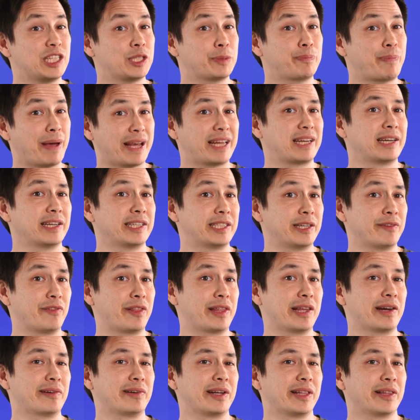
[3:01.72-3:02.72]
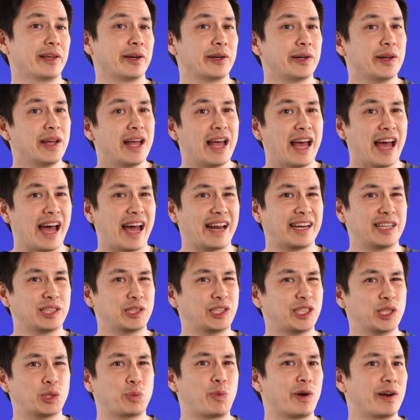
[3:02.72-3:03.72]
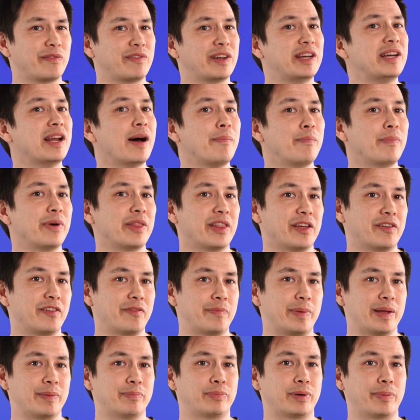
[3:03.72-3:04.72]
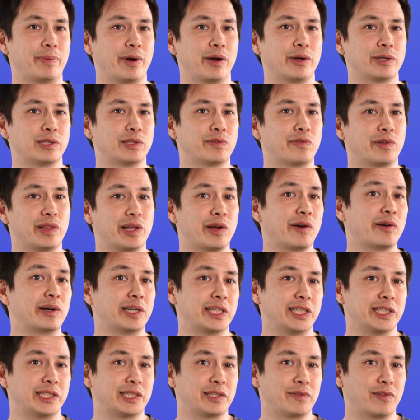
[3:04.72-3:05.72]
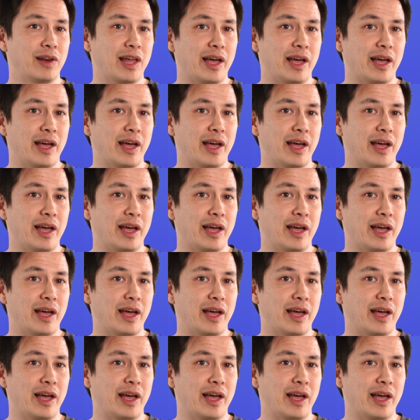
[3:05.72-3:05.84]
speculative theory though, and it's just one of a number that have been proposed for the origins of